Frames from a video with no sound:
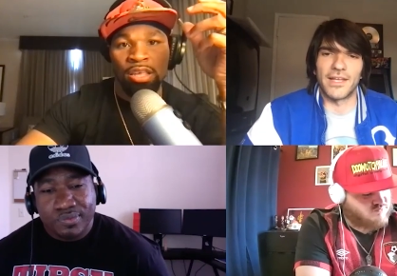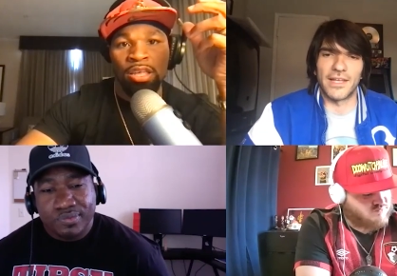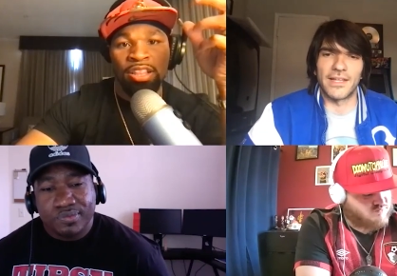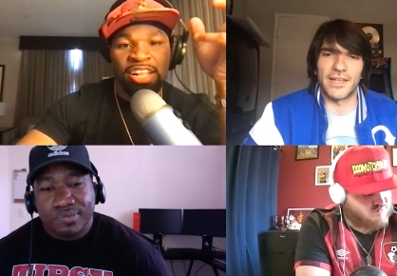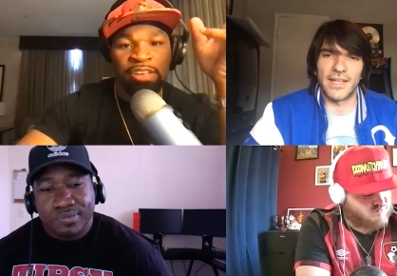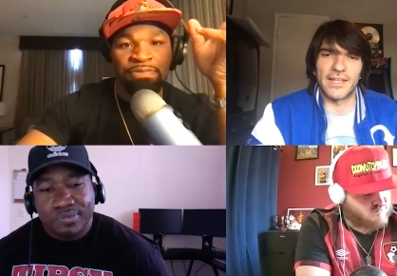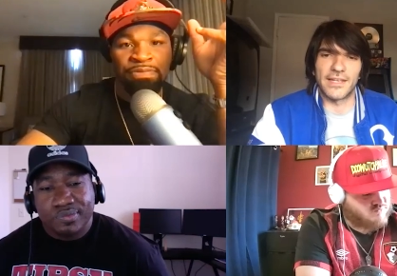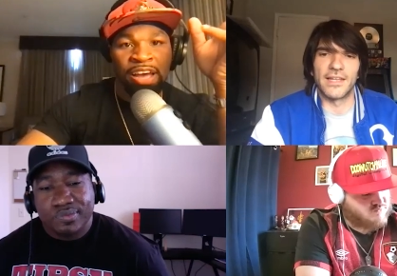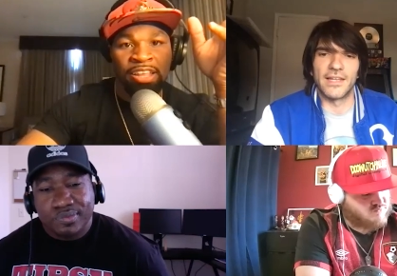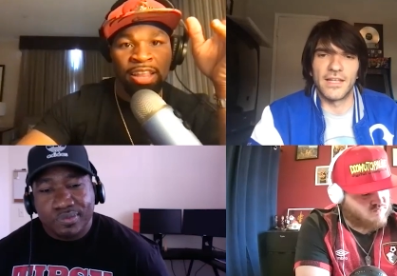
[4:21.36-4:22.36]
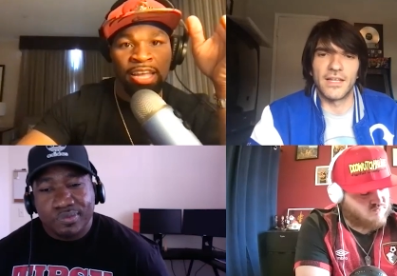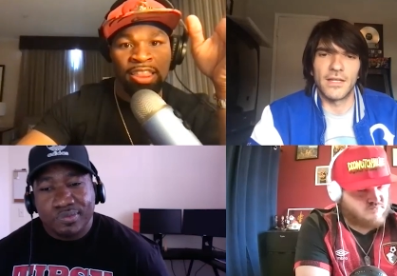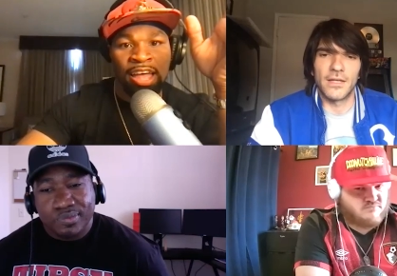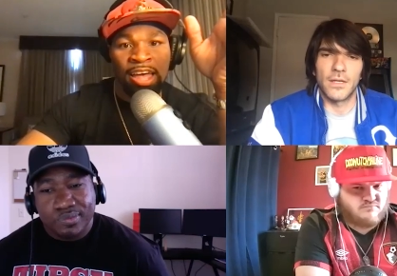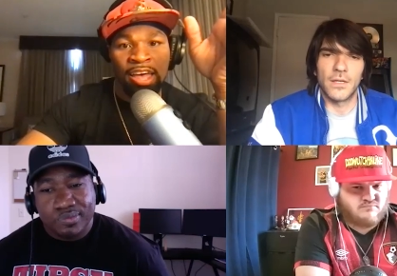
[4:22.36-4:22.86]
Speaker 1: And
Speaker 2: did he and, fight
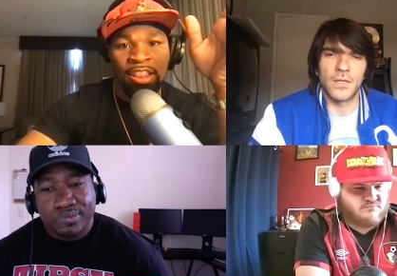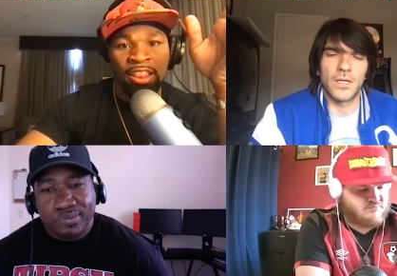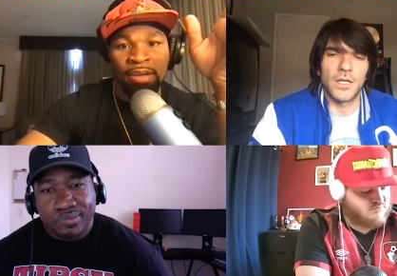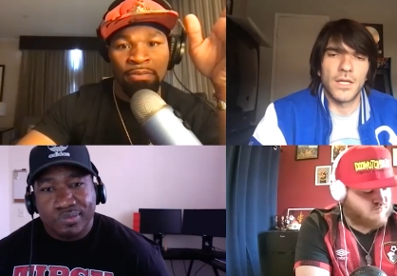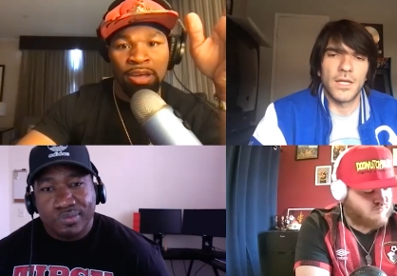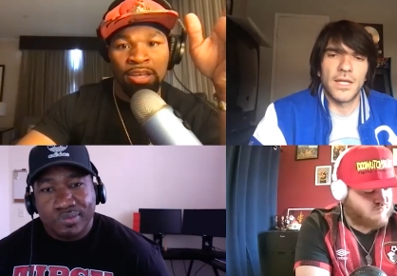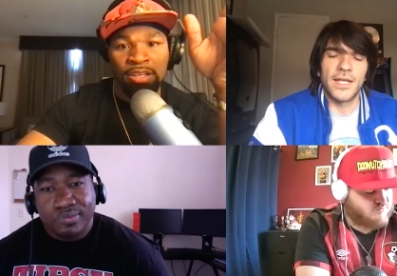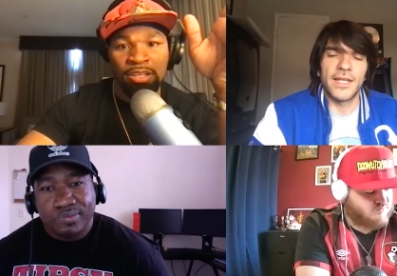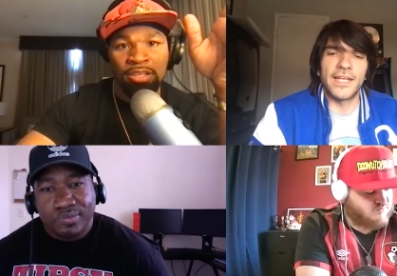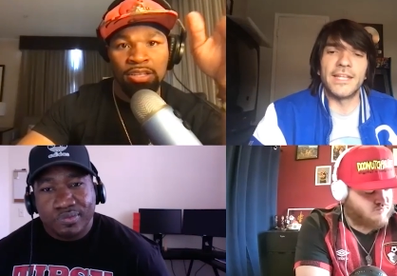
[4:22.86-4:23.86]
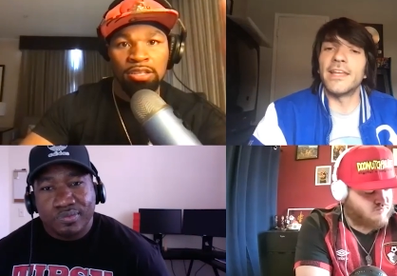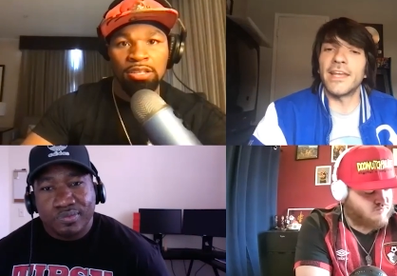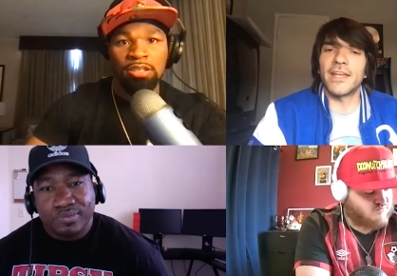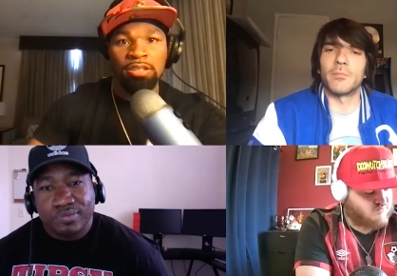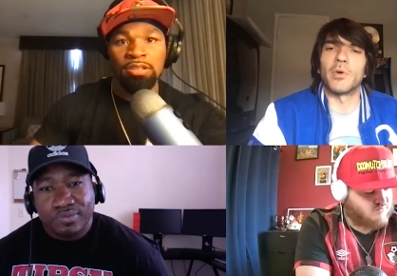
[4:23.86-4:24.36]
like that at lightweight?
Speaker 1: He
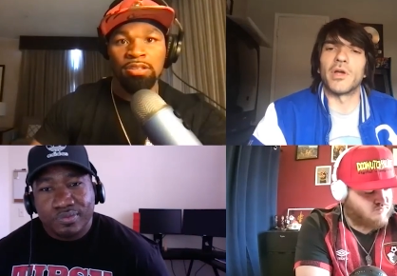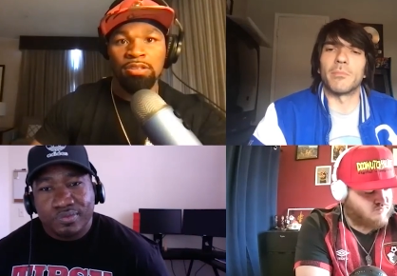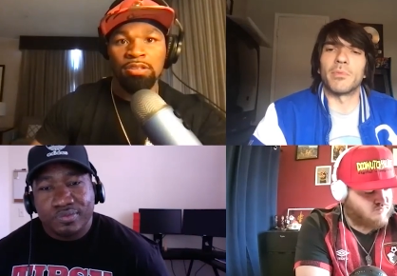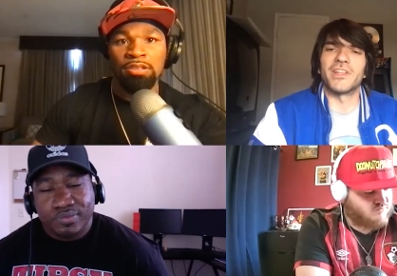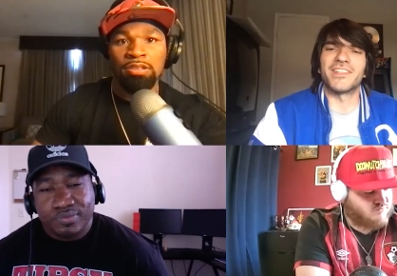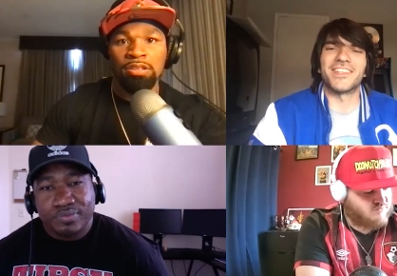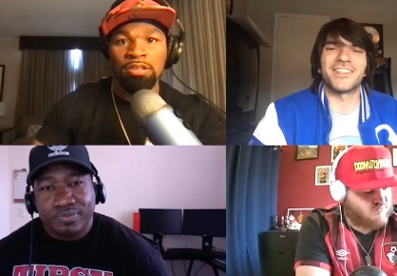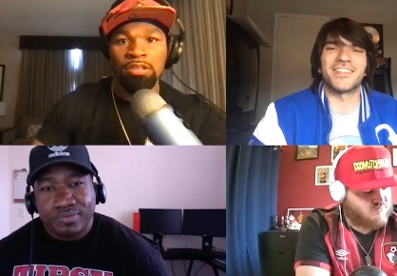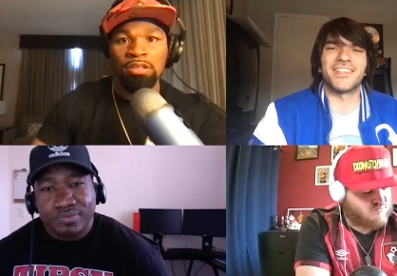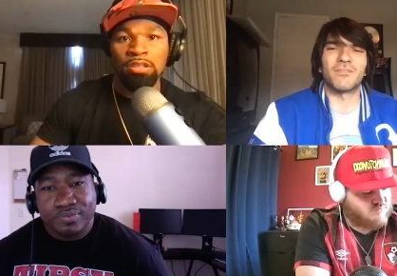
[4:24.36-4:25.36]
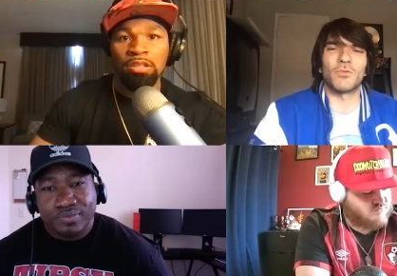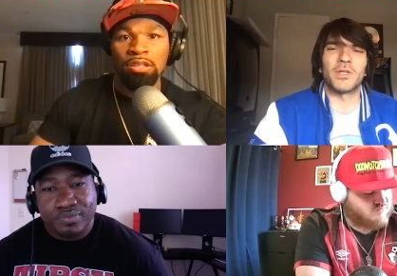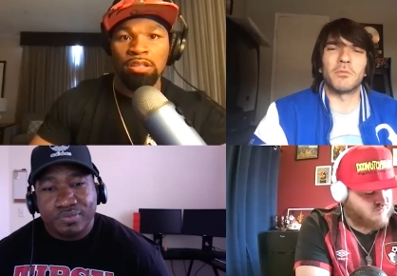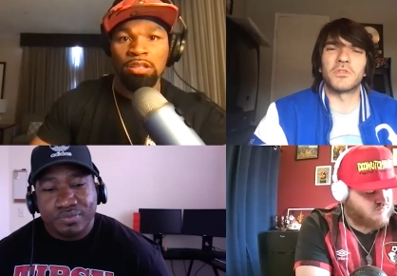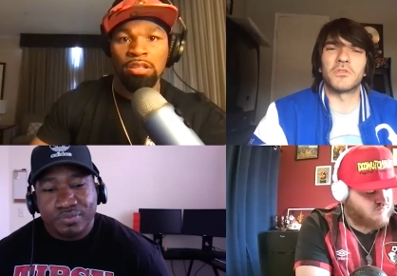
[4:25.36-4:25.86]
did, but but it, this, this
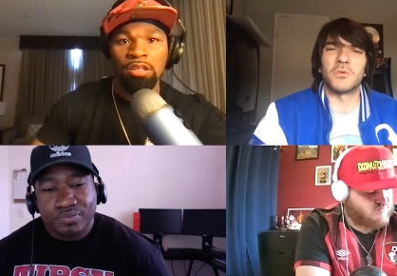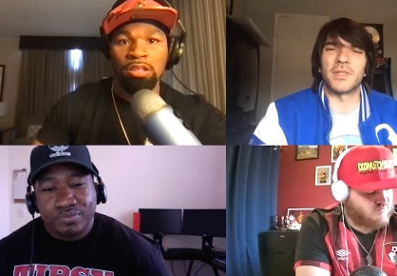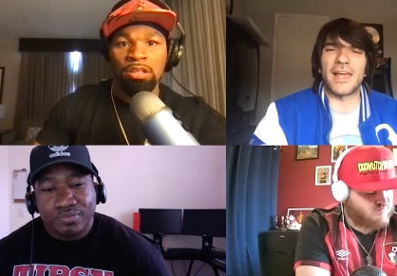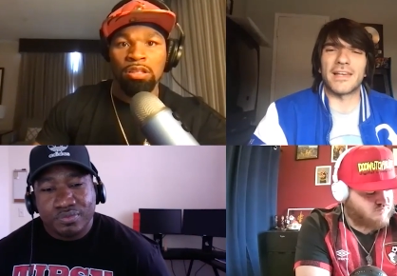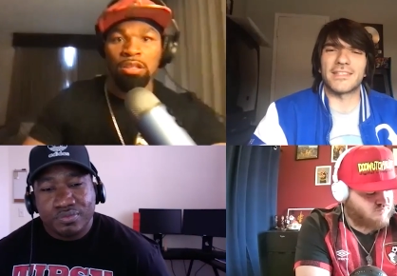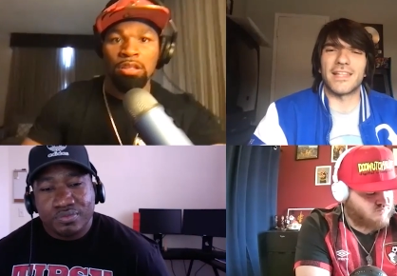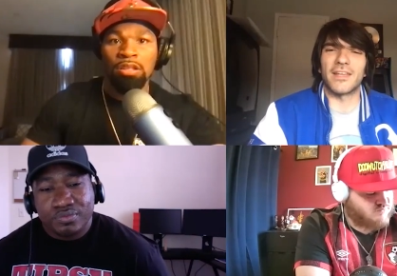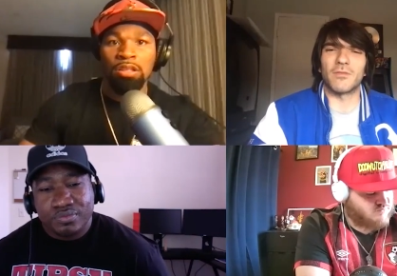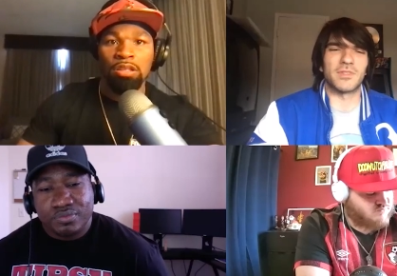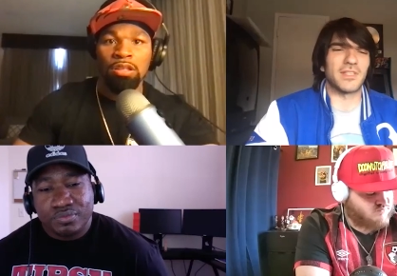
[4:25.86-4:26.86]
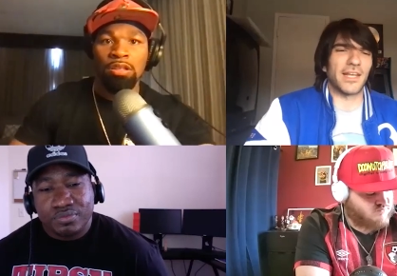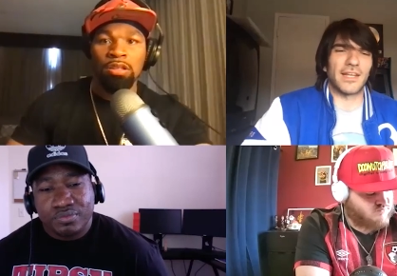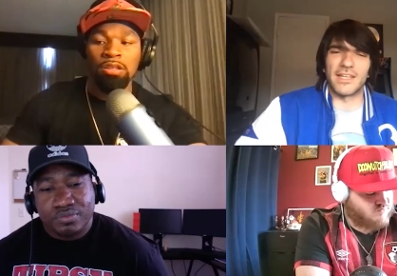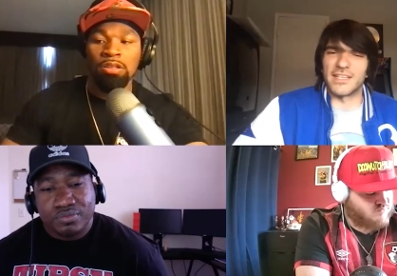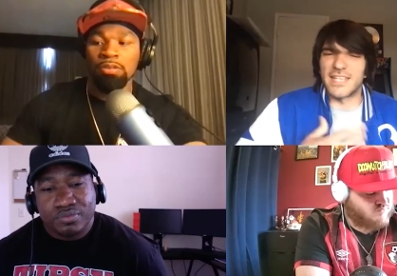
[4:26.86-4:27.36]
what he was doing last night was
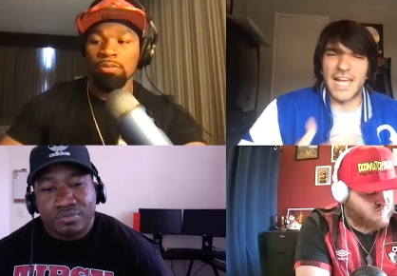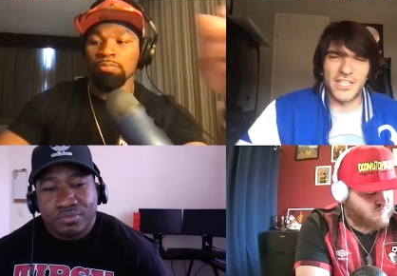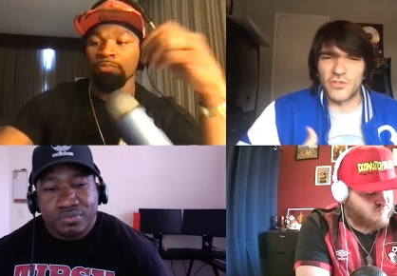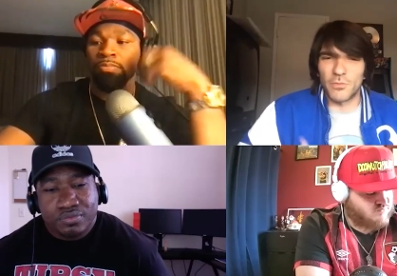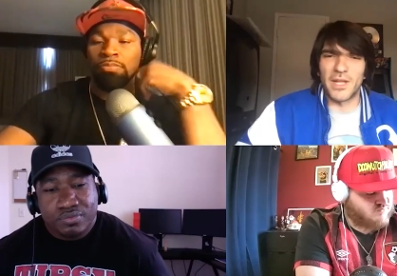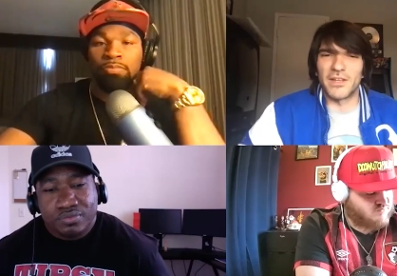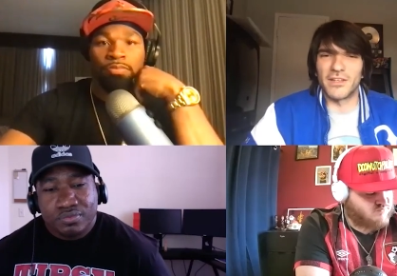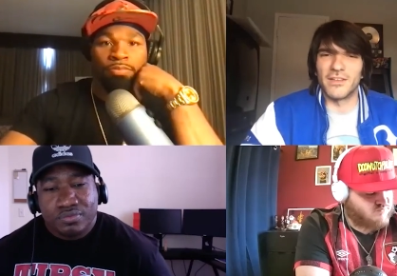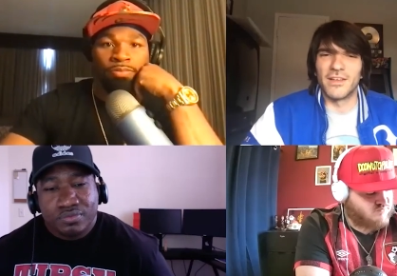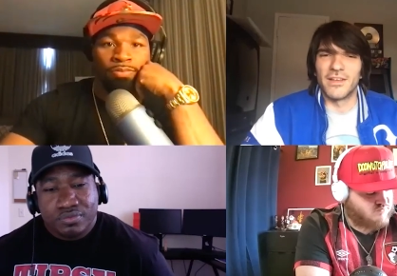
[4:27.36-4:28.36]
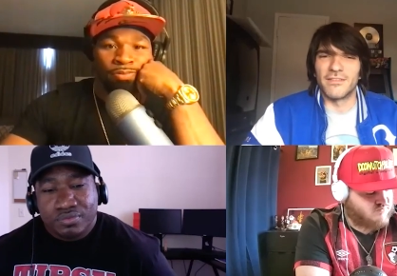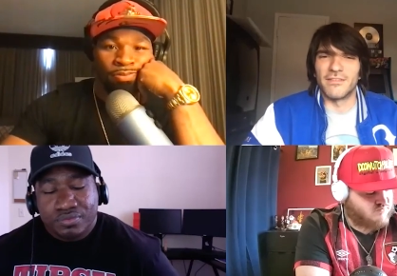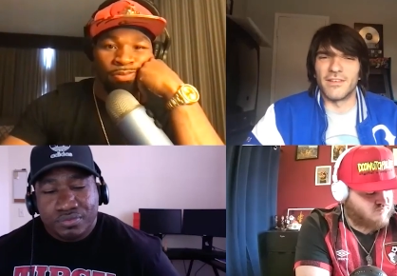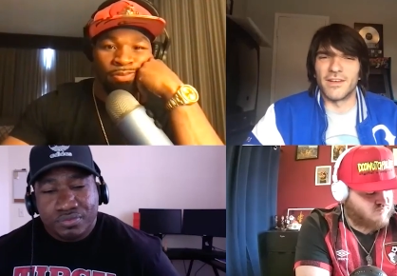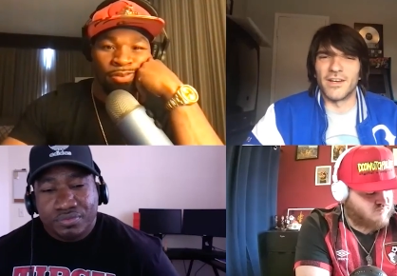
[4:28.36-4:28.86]
like an exaggerated.
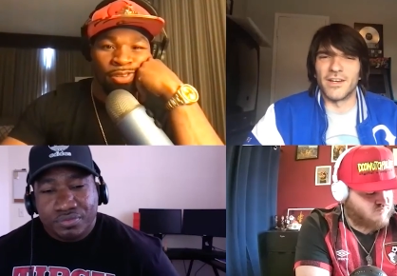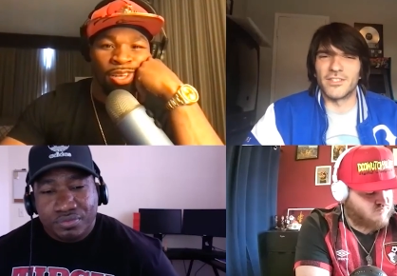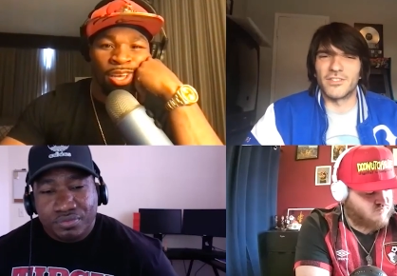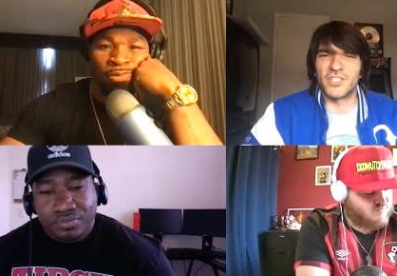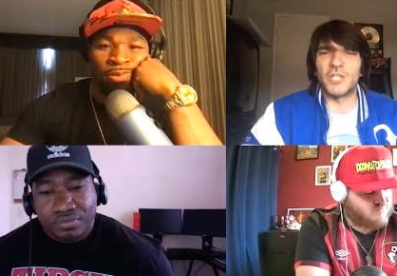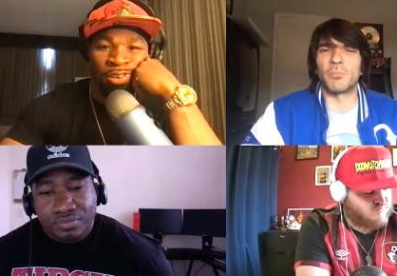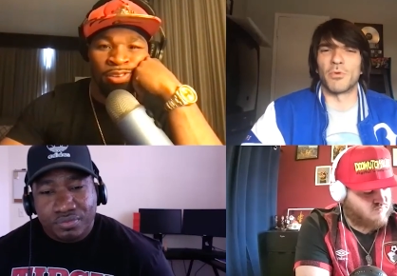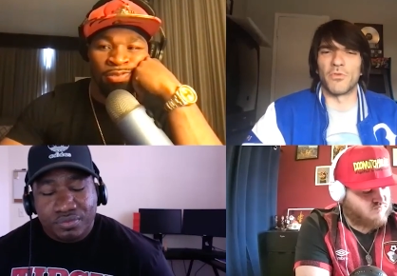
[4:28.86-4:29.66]
Uh,
Speaker 2: yeah, it was ex-